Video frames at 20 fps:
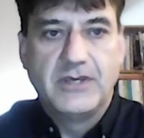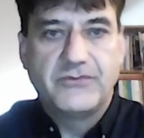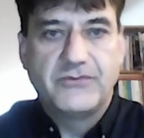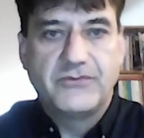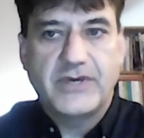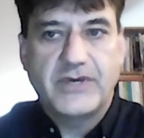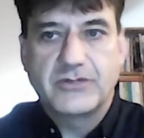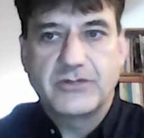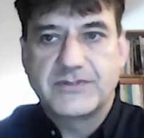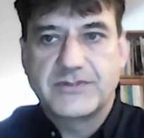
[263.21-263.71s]

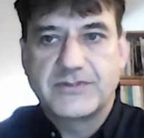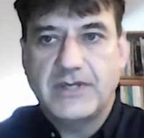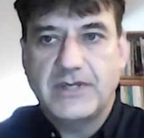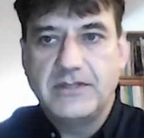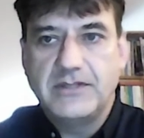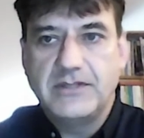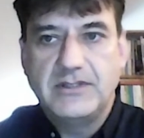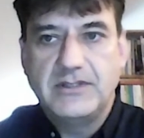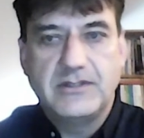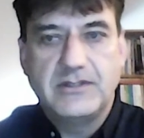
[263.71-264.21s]

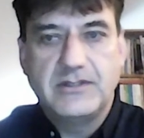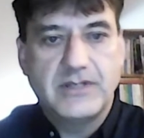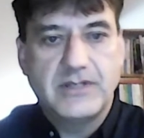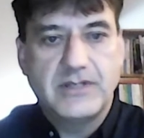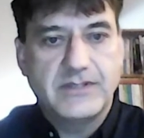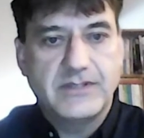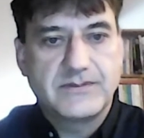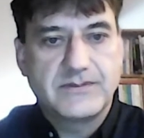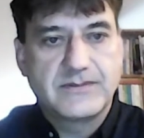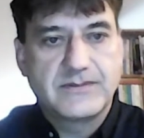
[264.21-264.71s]
Phycocyanin
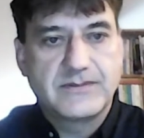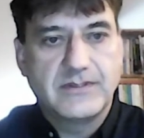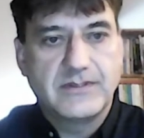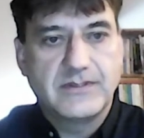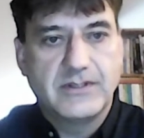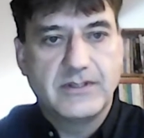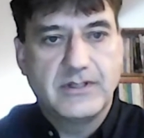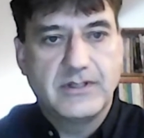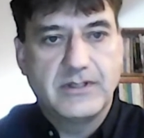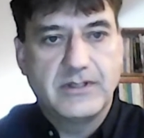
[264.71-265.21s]
has
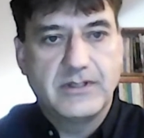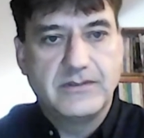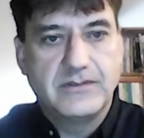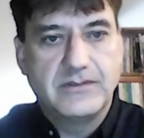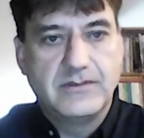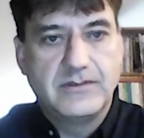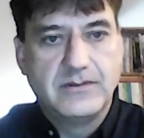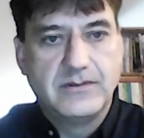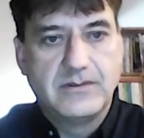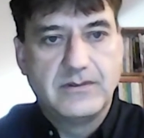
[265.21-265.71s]

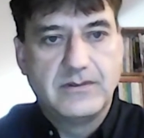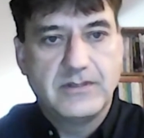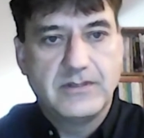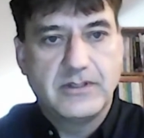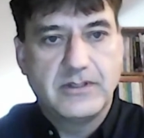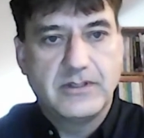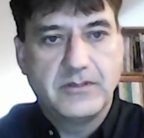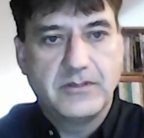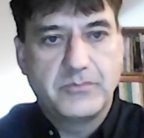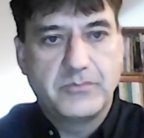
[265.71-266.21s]

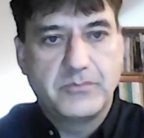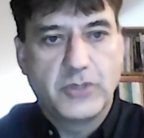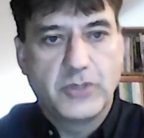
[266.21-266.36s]
the